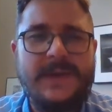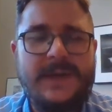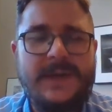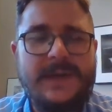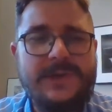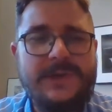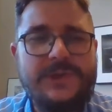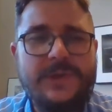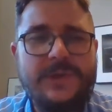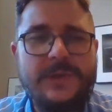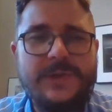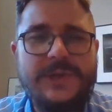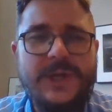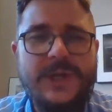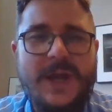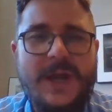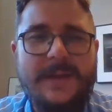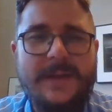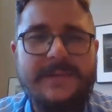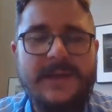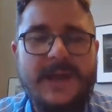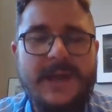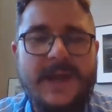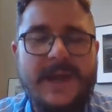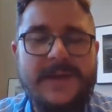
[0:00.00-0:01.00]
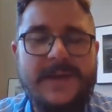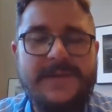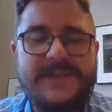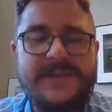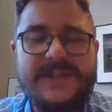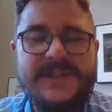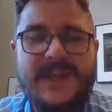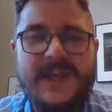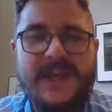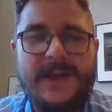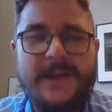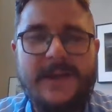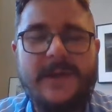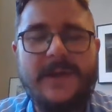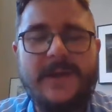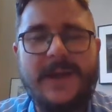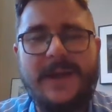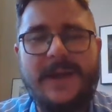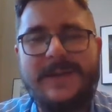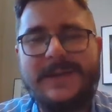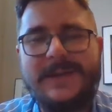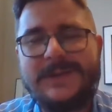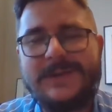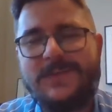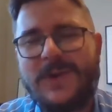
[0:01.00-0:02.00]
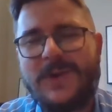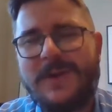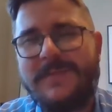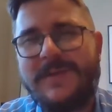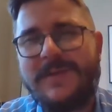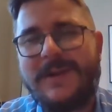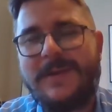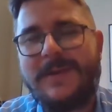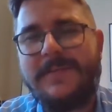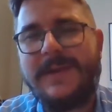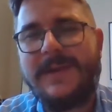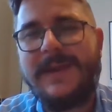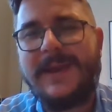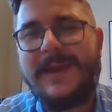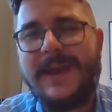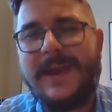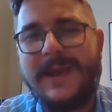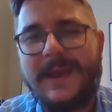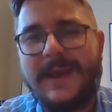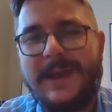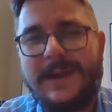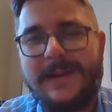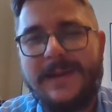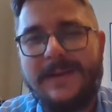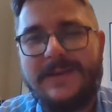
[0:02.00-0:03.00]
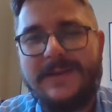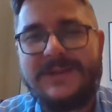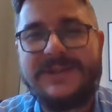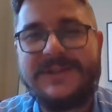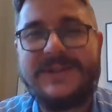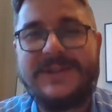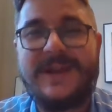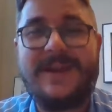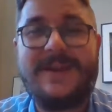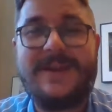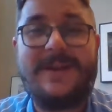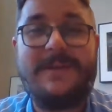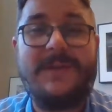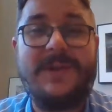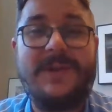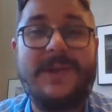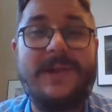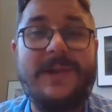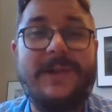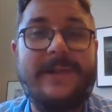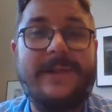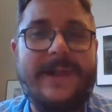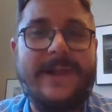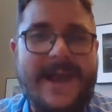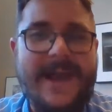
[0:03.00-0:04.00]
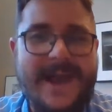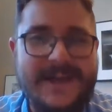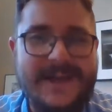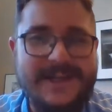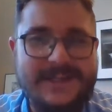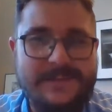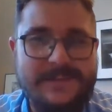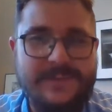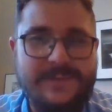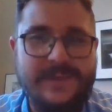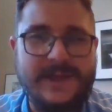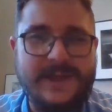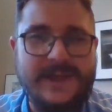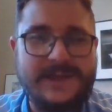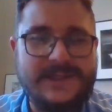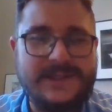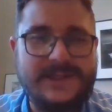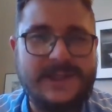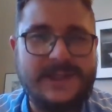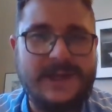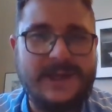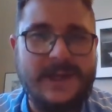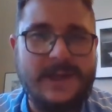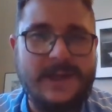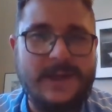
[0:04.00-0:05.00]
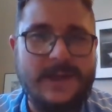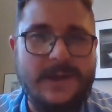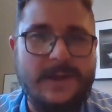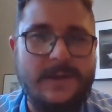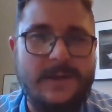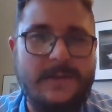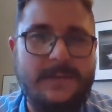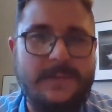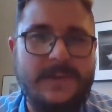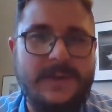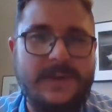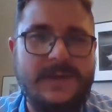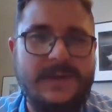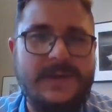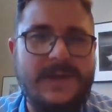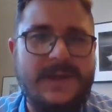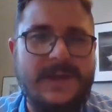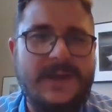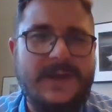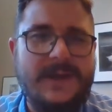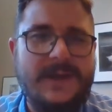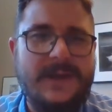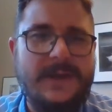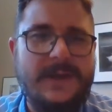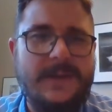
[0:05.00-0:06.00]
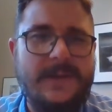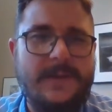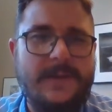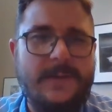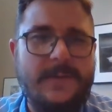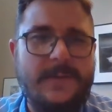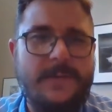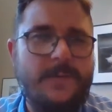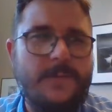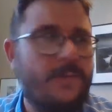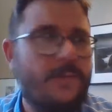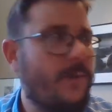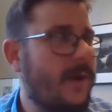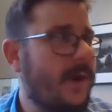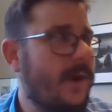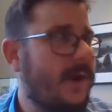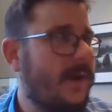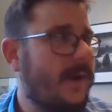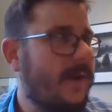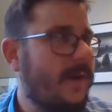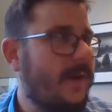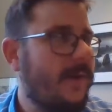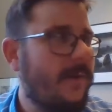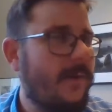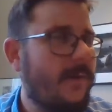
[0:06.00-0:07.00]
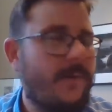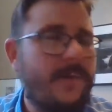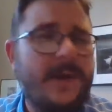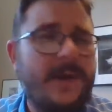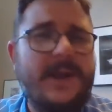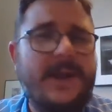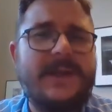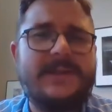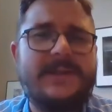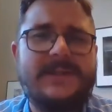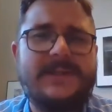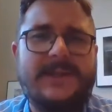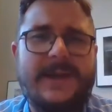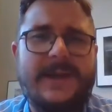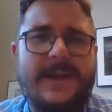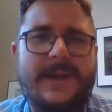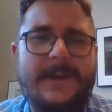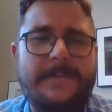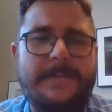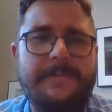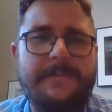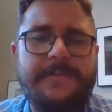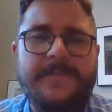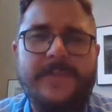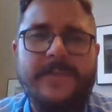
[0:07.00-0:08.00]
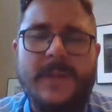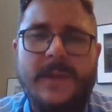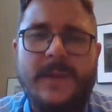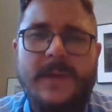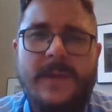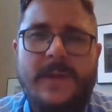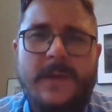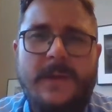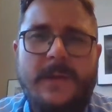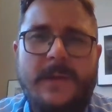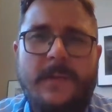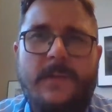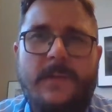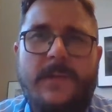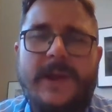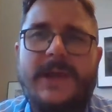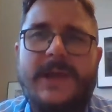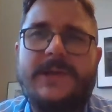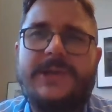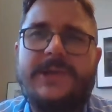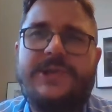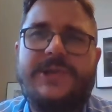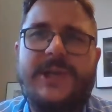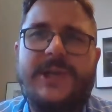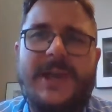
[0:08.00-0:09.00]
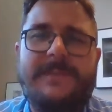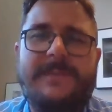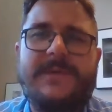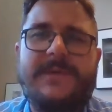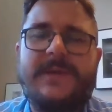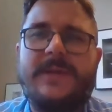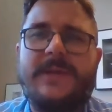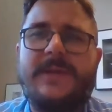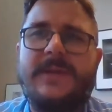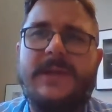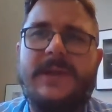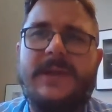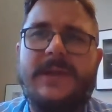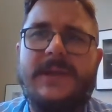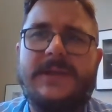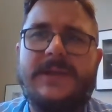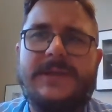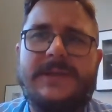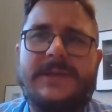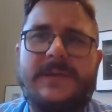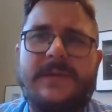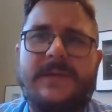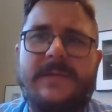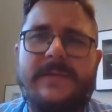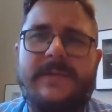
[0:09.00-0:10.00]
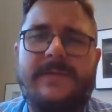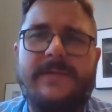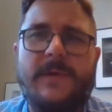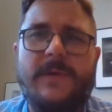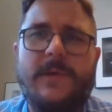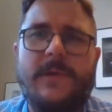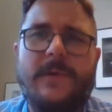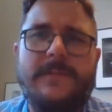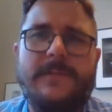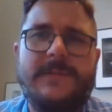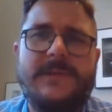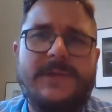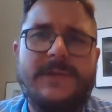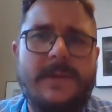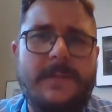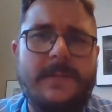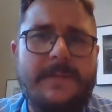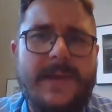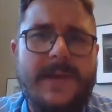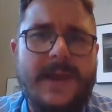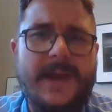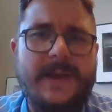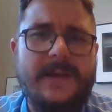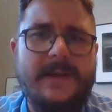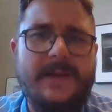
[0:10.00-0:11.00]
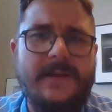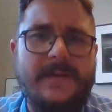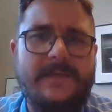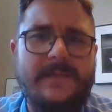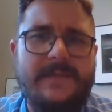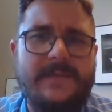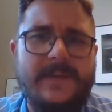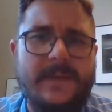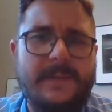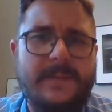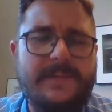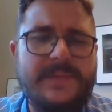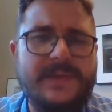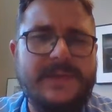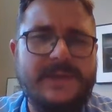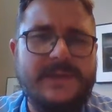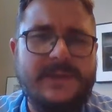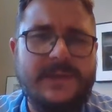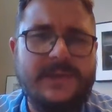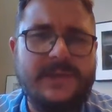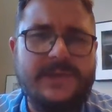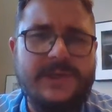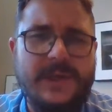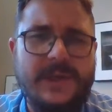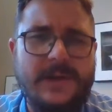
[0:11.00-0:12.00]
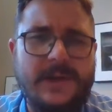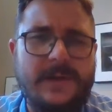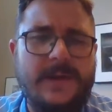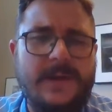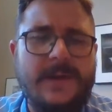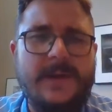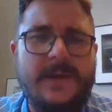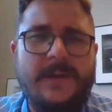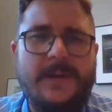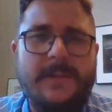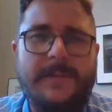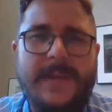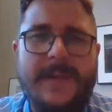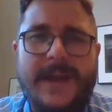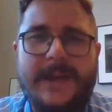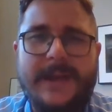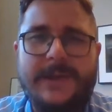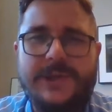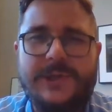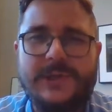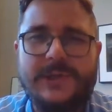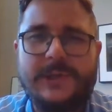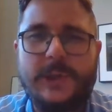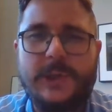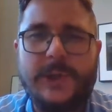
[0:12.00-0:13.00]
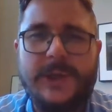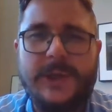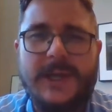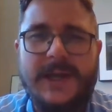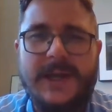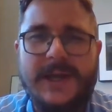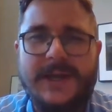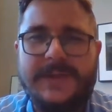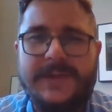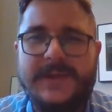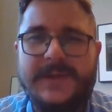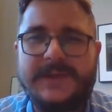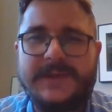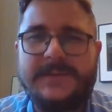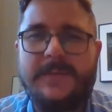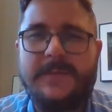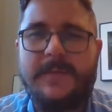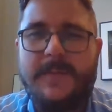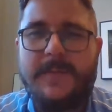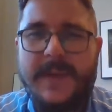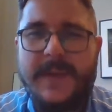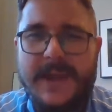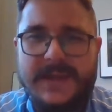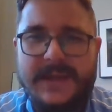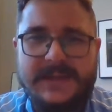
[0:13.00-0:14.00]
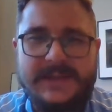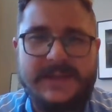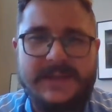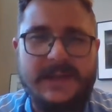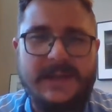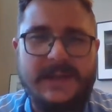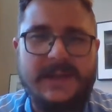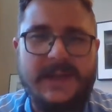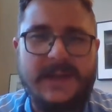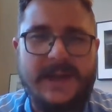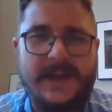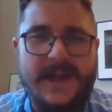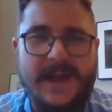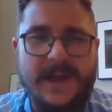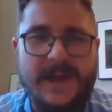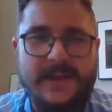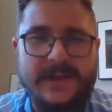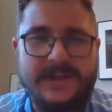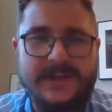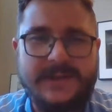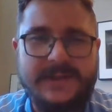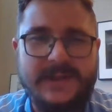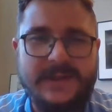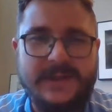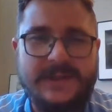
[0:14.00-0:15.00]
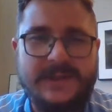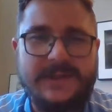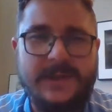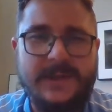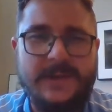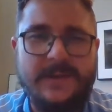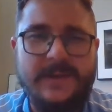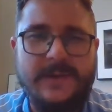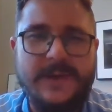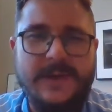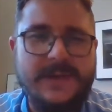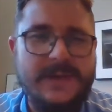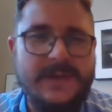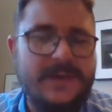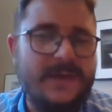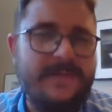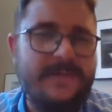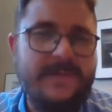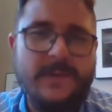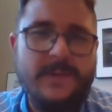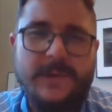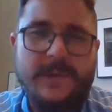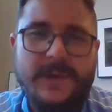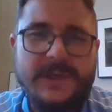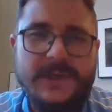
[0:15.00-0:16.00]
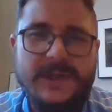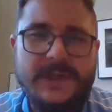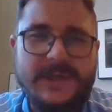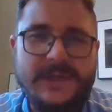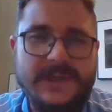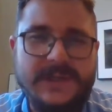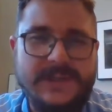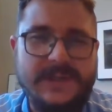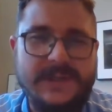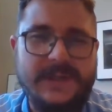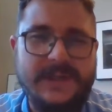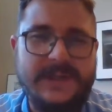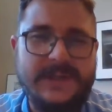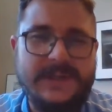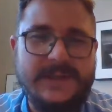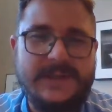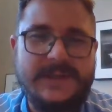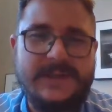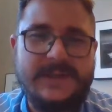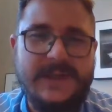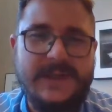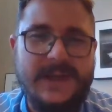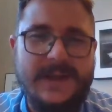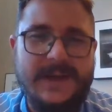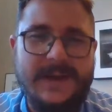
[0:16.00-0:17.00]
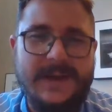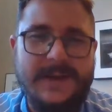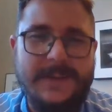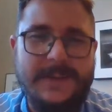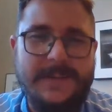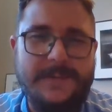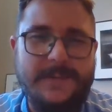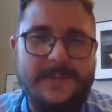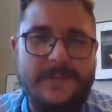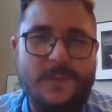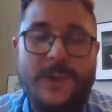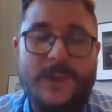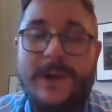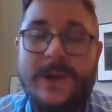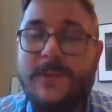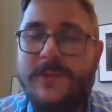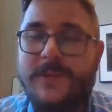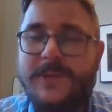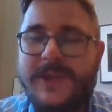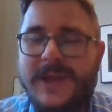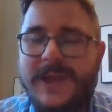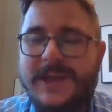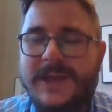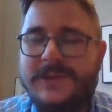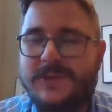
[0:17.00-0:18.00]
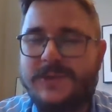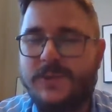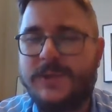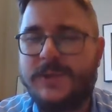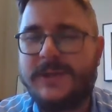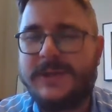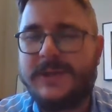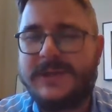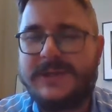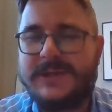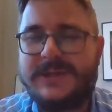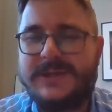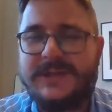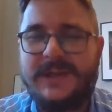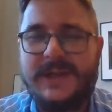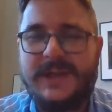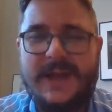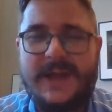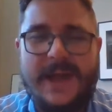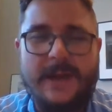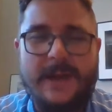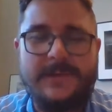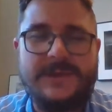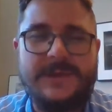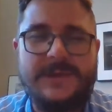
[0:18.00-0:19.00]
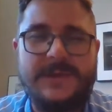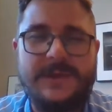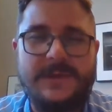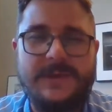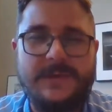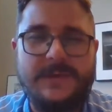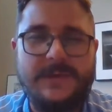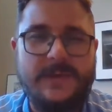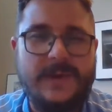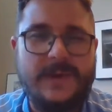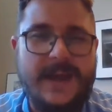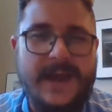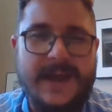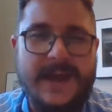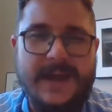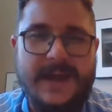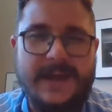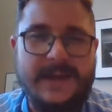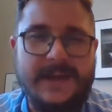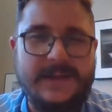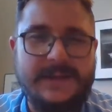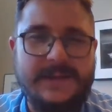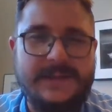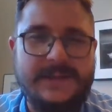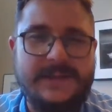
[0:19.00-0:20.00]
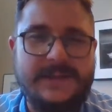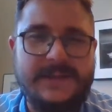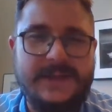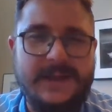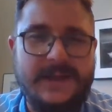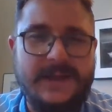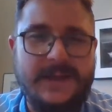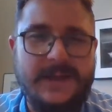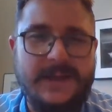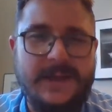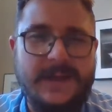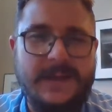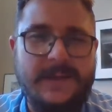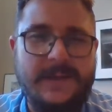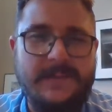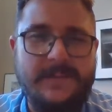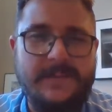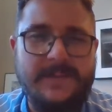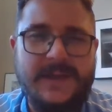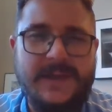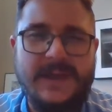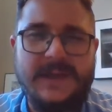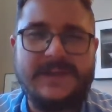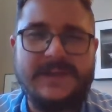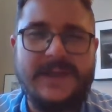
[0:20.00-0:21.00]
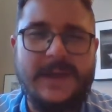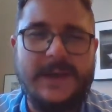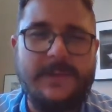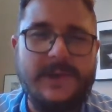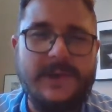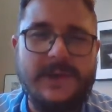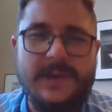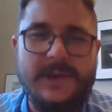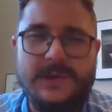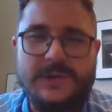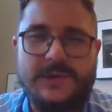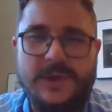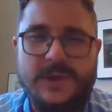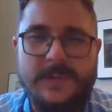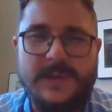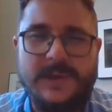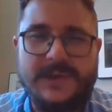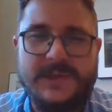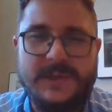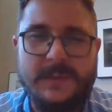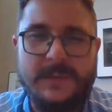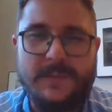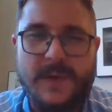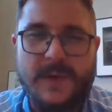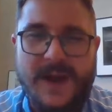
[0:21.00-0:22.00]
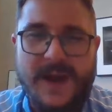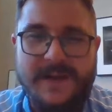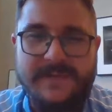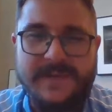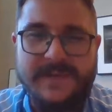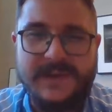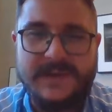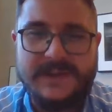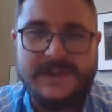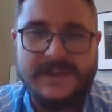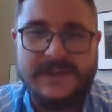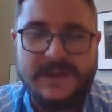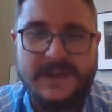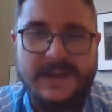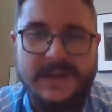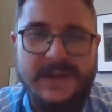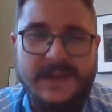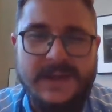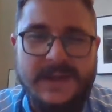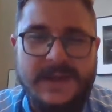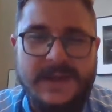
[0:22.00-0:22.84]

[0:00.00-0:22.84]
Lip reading: And it's your job to kind of say, okay, this is where I'm going to begin. This is not going to be the last place that I go, but what what has uh, what has shaped these firms' competitive position by just looking at this basic analysis? So, if you looked at this list, what things really stick out to you as things that would contribute to profits?